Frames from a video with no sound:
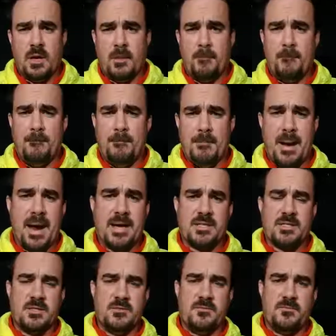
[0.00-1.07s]

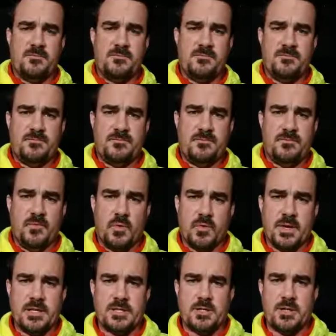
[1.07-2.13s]
massive
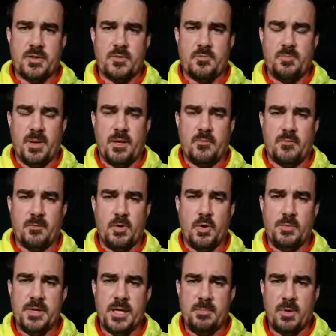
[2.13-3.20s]
4-inch leather belt from
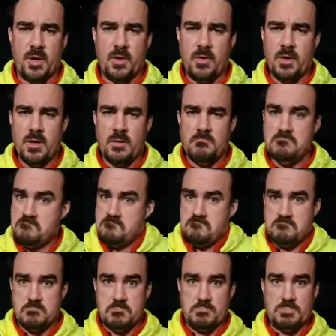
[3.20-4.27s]
Home Depot,
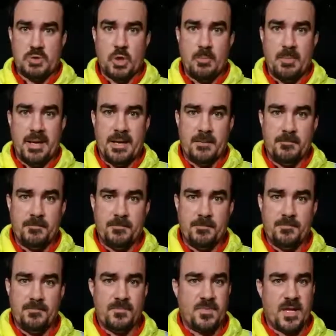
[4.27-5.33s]
so be it.
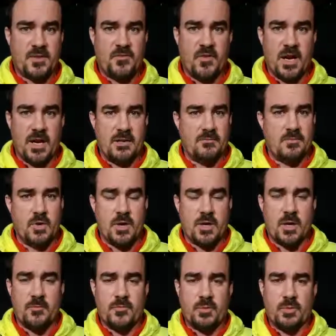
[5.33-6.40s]
That's fine. You're
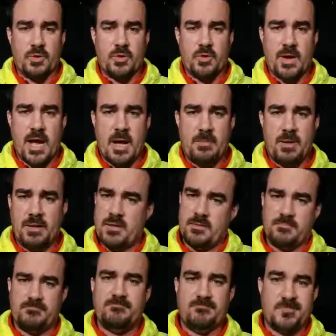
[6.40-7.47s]
comfortable, you're happy,
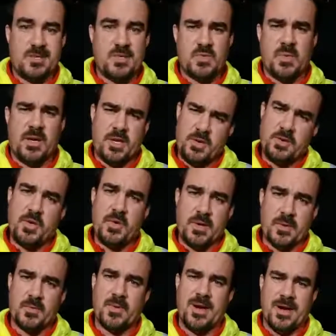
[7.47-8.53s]
then guess what? You're doing
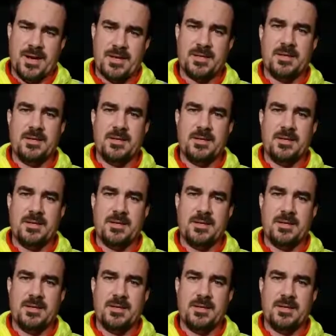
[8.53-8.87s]
it right.